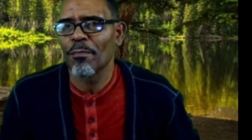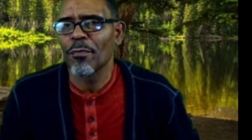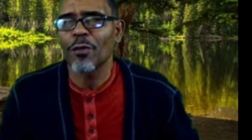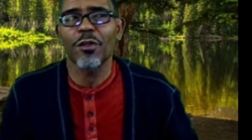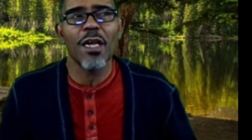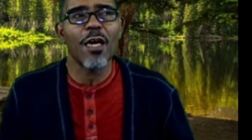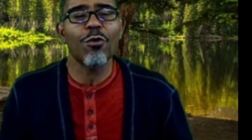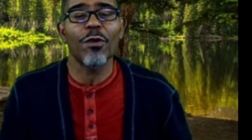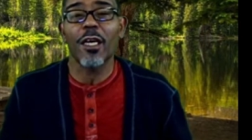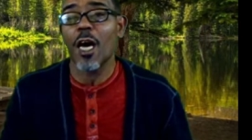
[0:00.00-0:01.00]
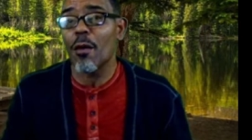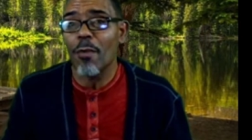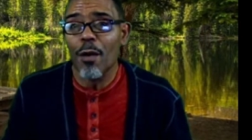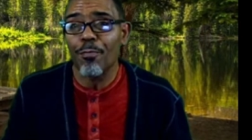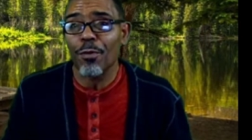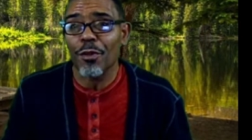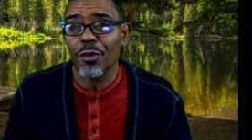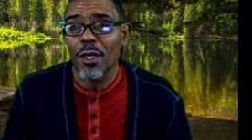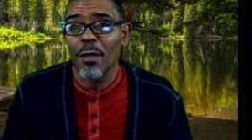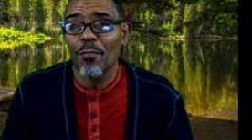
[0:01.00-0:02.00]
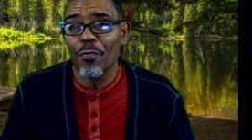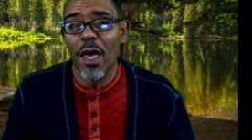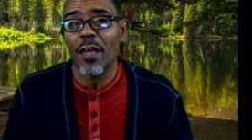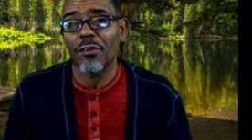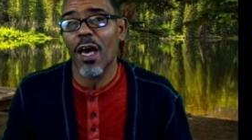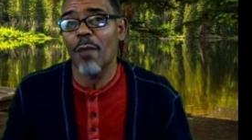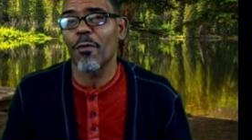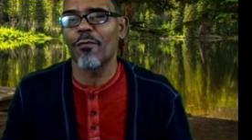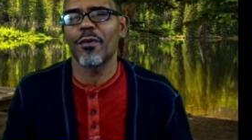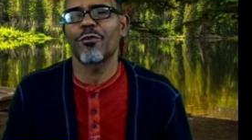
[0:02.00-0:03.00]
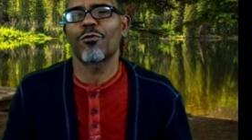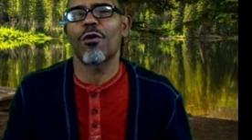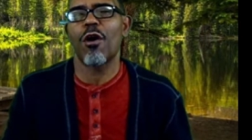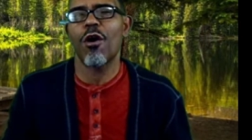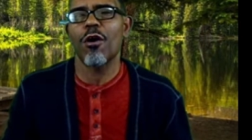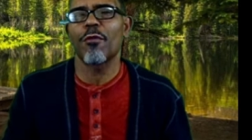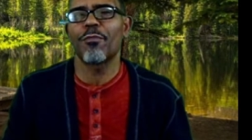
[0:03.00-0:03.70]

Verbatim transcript: to not only come up with that type of visual art,